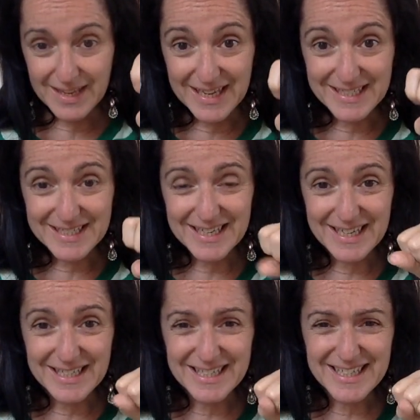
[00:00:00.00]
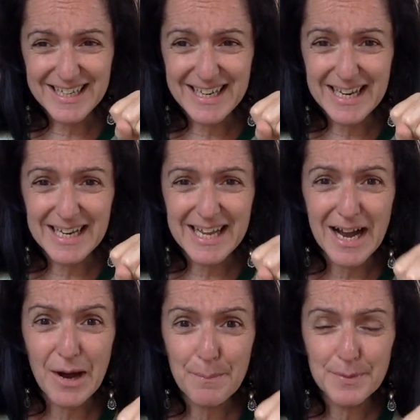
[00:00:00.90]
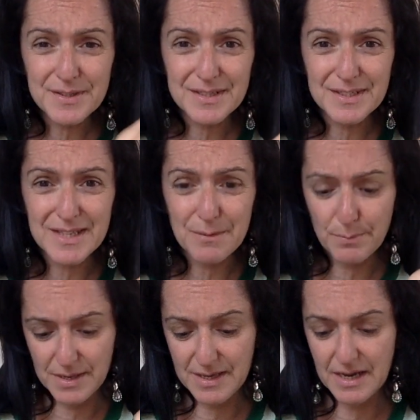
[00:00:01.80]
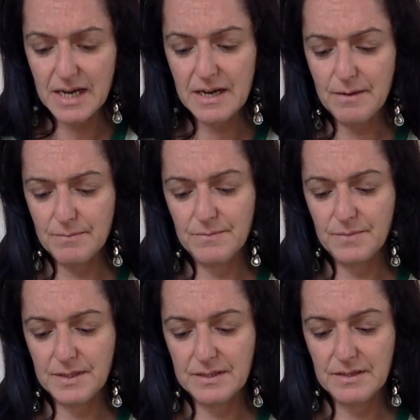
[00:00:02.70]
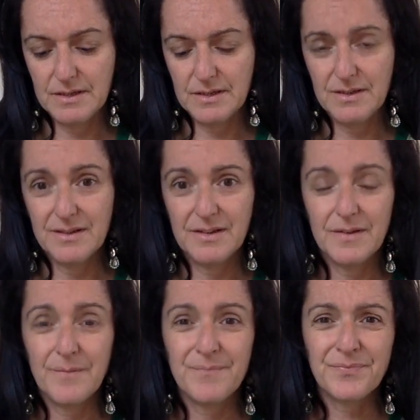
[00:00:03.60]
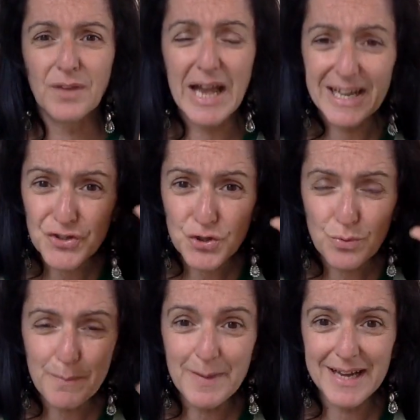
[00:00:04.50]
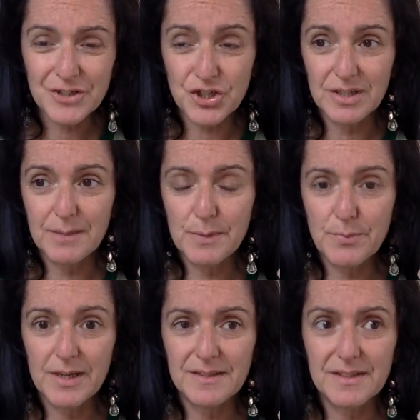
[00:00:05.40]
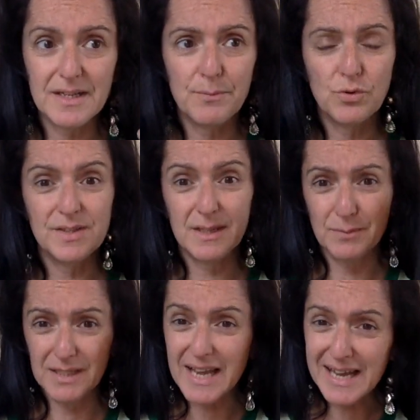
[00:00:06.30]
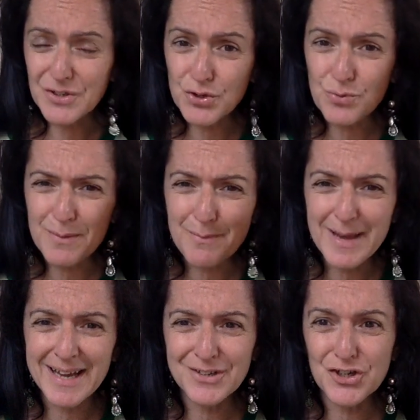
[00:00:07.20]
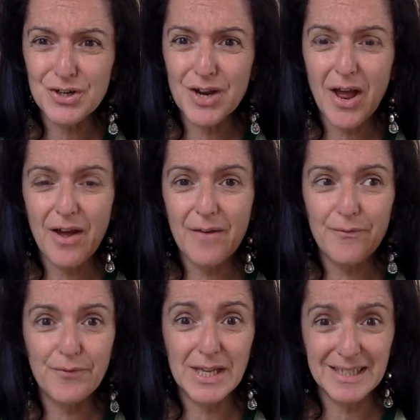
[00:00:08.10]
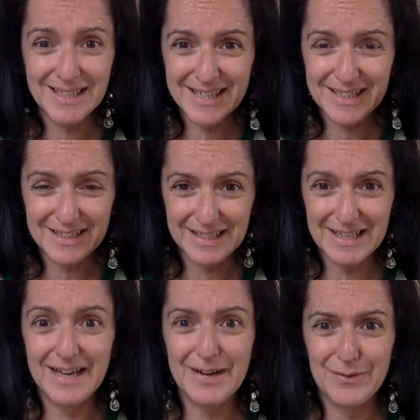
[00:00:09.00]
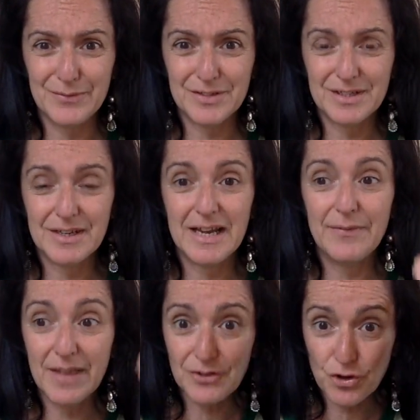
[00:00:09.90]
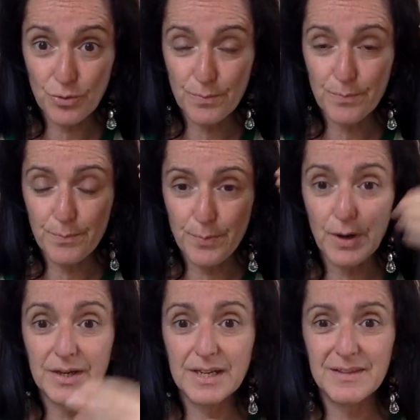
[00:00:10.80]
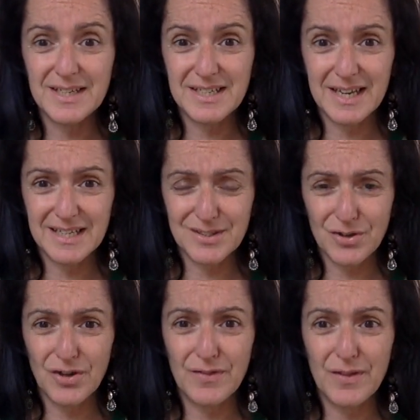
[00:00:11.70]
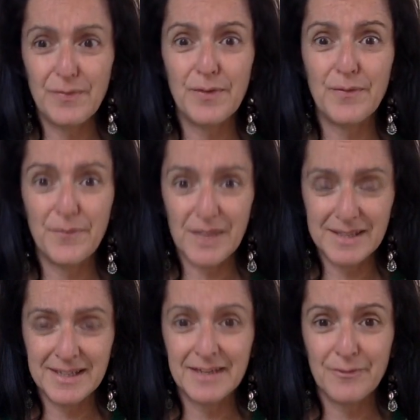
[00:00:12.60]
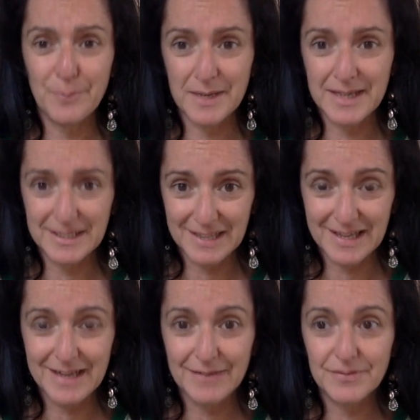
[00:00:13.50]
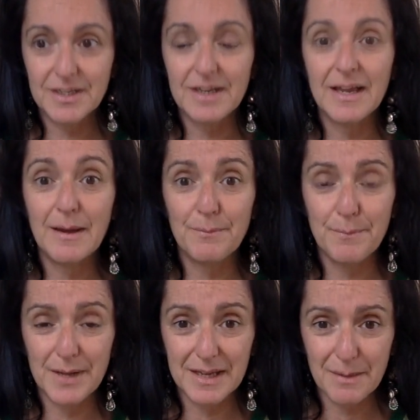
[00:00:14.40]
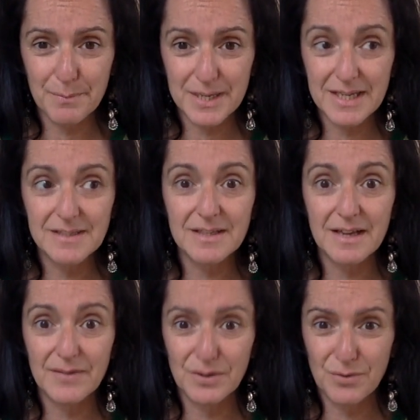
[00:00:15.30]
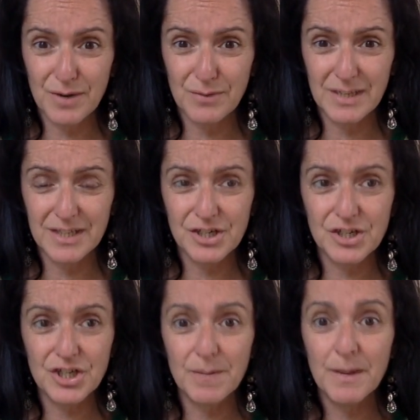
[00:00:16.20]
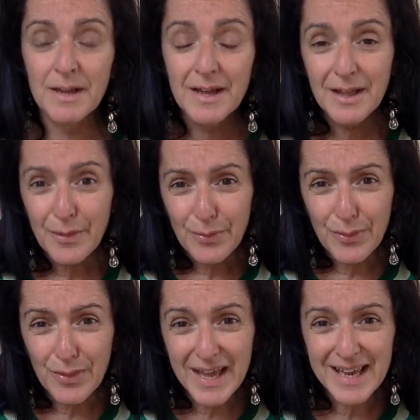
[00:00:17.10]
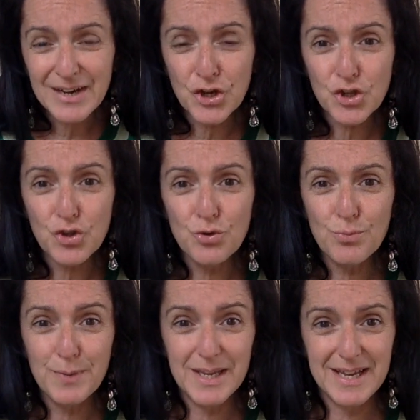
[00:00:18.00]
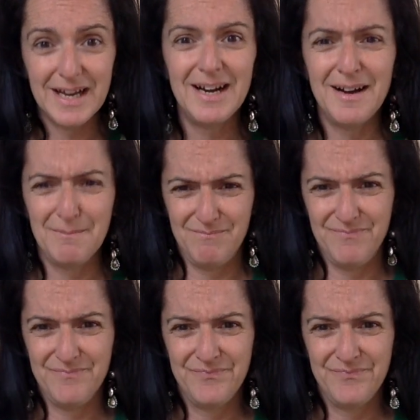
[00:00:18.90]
it it encompasses and becomes as you imagine, let me break this down more simply. As you imagine feeling loved, then your body then takes on the feeling of being loved and being at peace and having a great relationship. Then you become